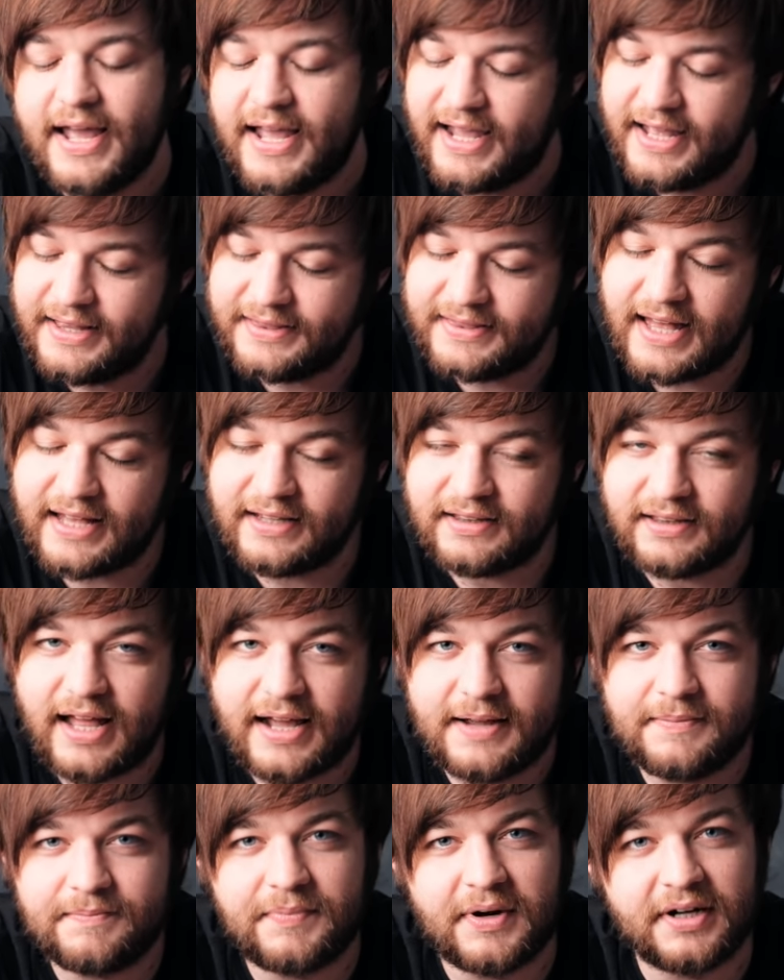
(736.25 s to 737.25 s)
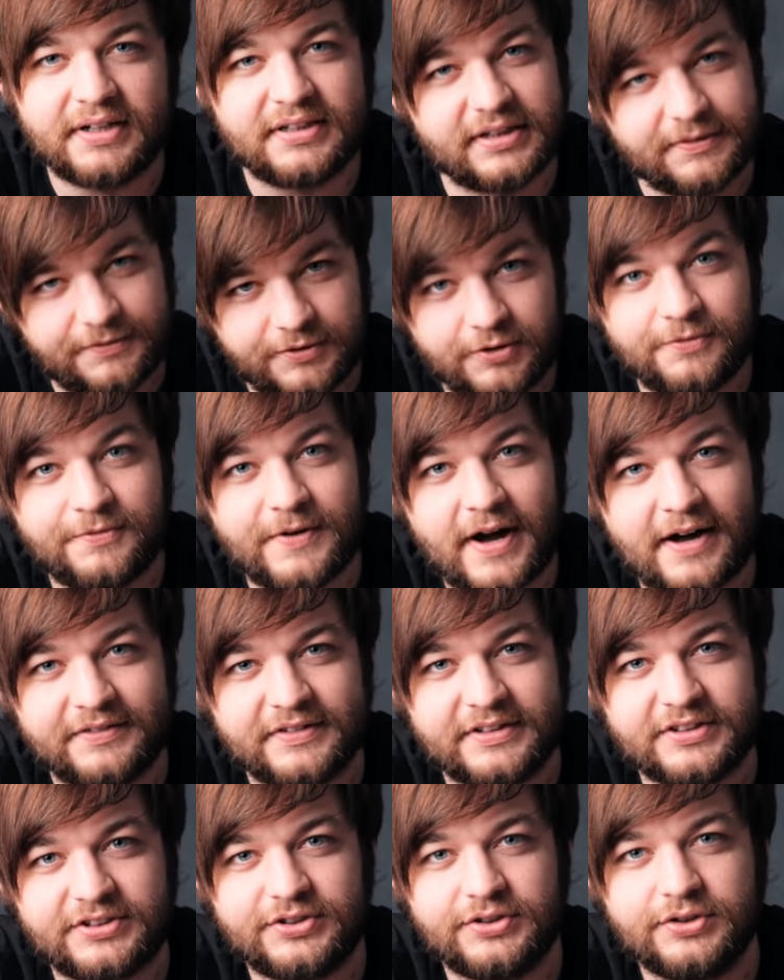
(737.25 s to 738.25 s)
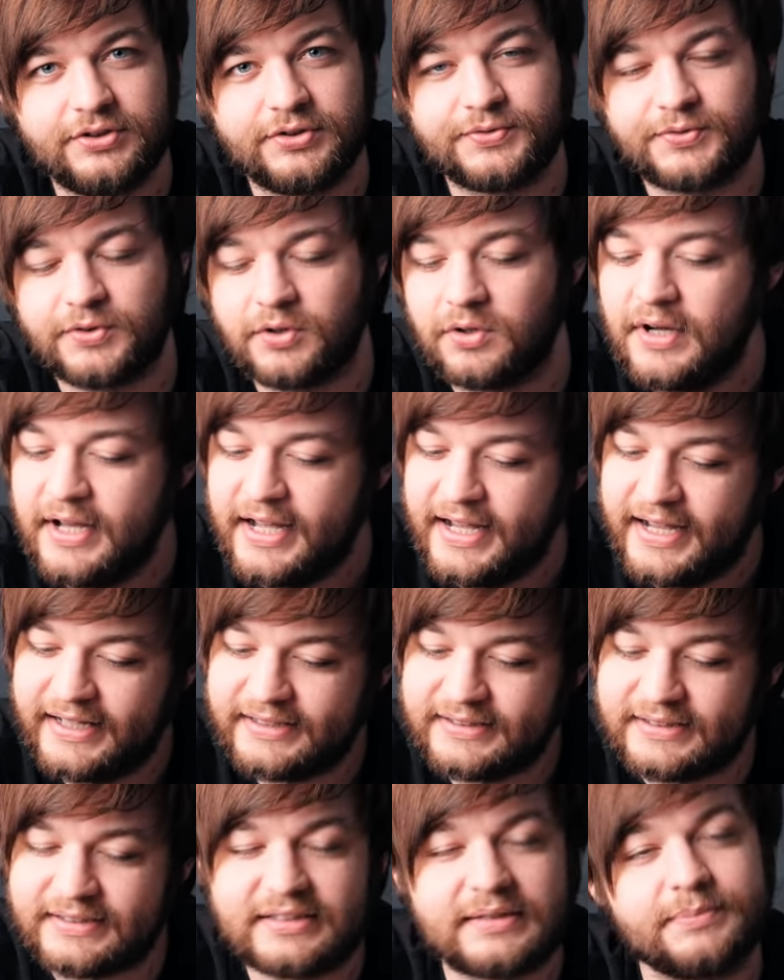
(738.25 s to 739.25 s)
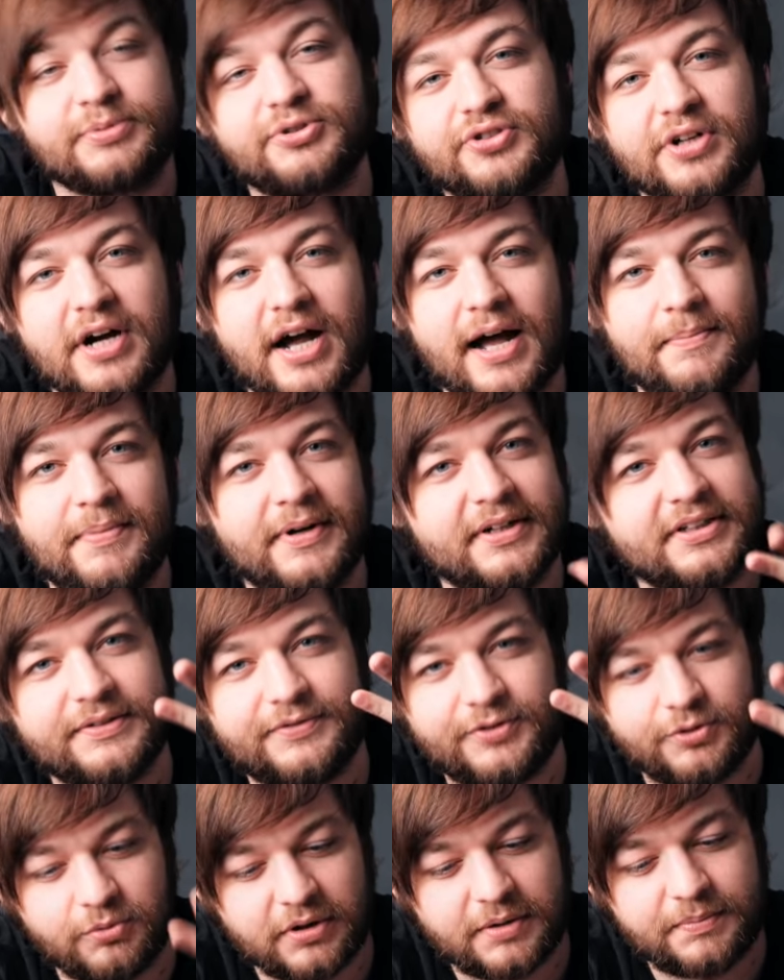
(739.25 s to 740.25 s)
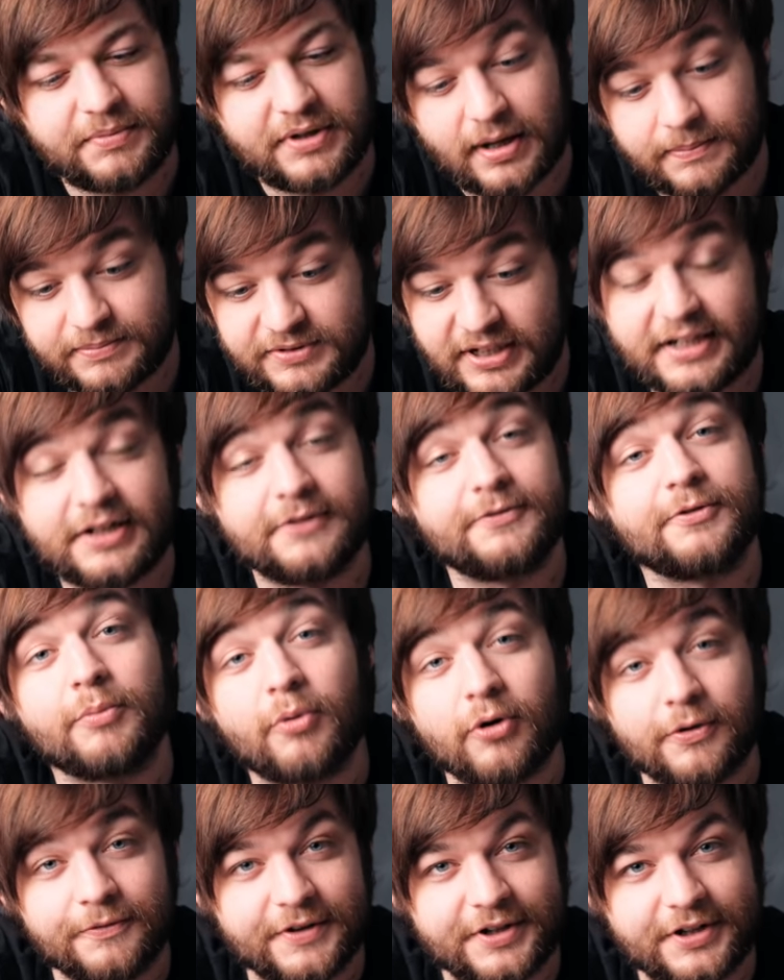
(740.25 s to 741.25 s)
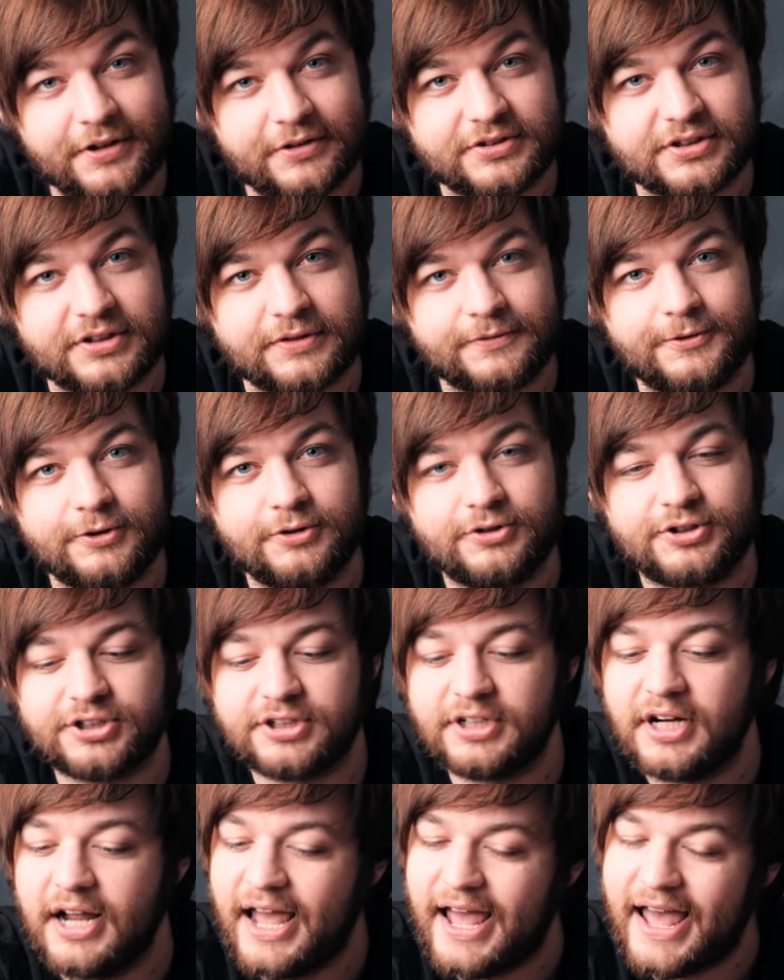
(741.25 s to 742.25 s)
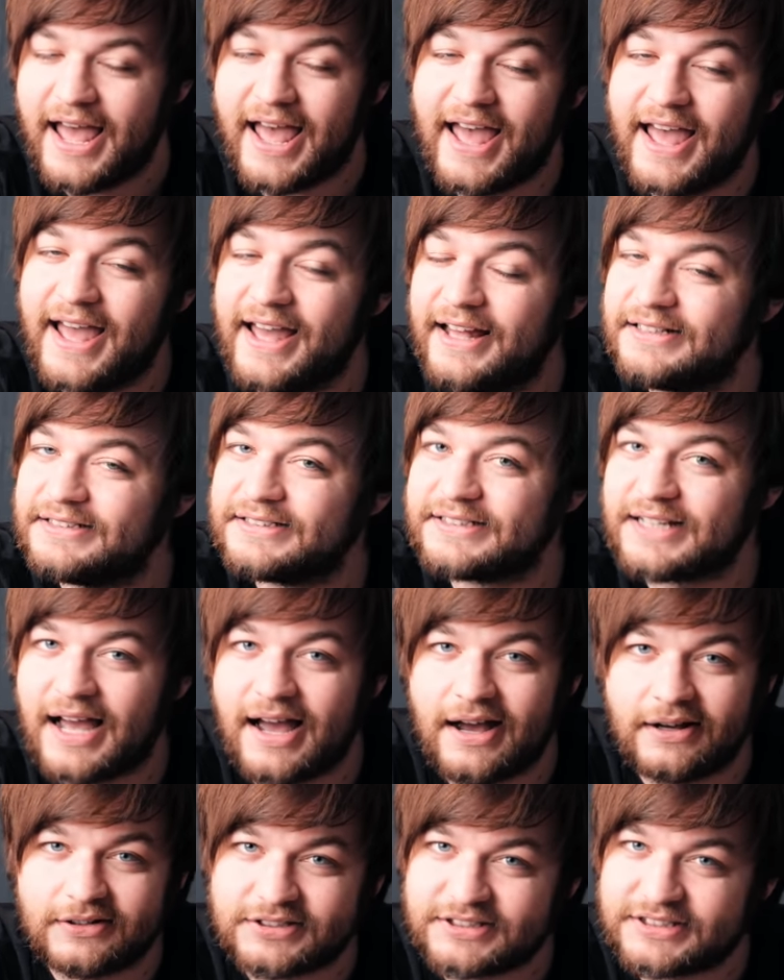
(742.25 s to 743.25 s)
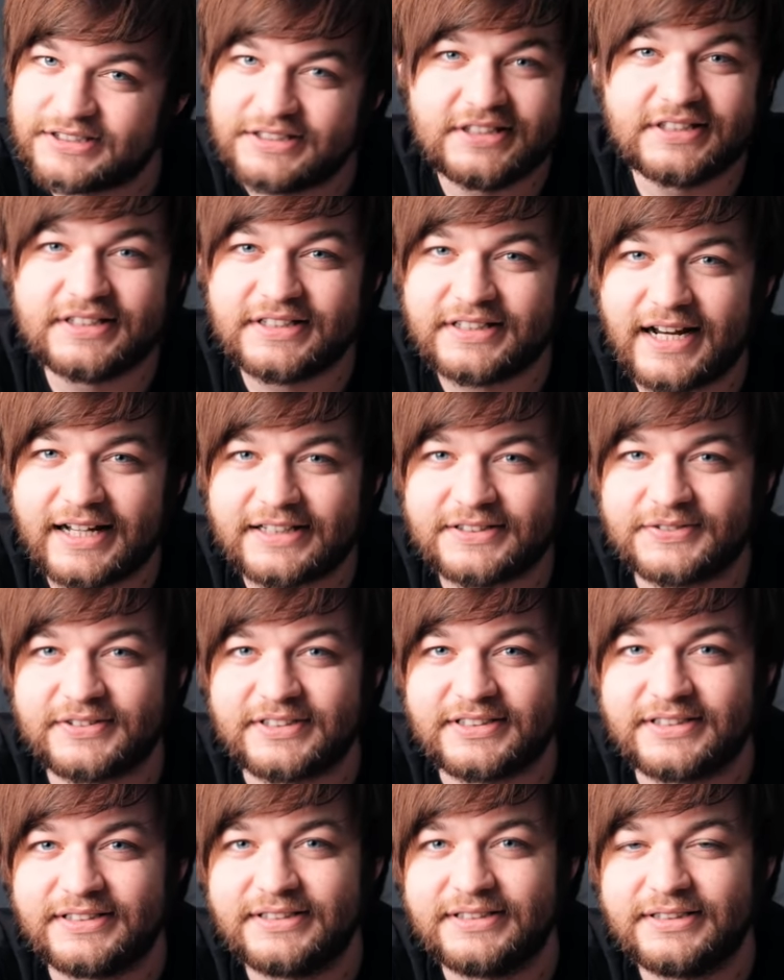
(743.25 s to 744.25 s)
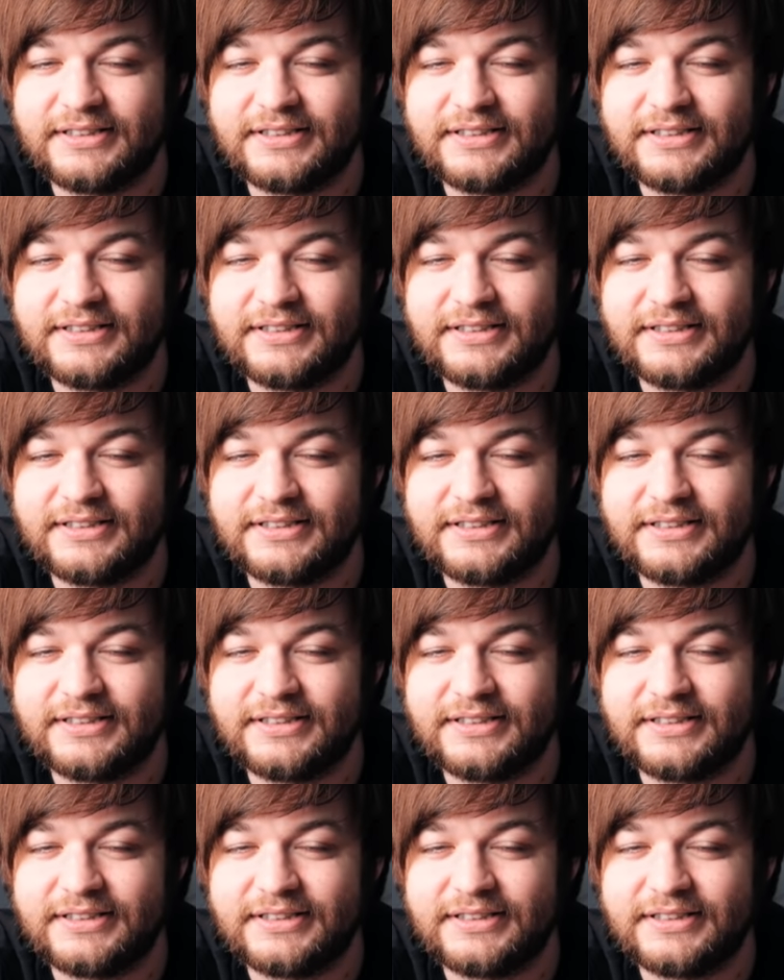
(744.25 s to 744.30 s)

Hit that like button if you found this useful. Hit the subscribe button if you want to be updated for more videos in the future, and I'll see you in the next one.